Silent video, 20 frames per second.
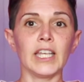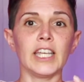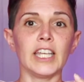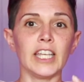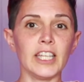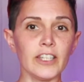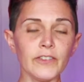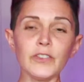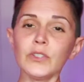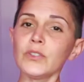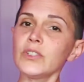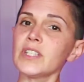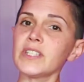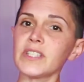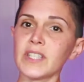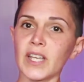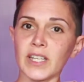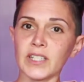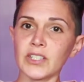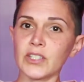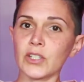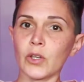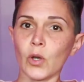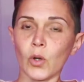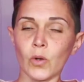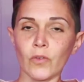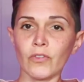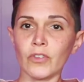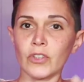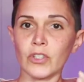If you decide to
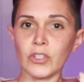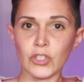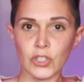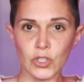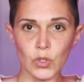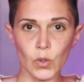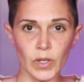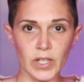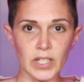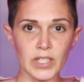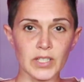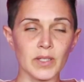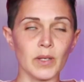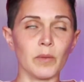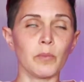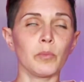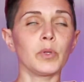go for this choice,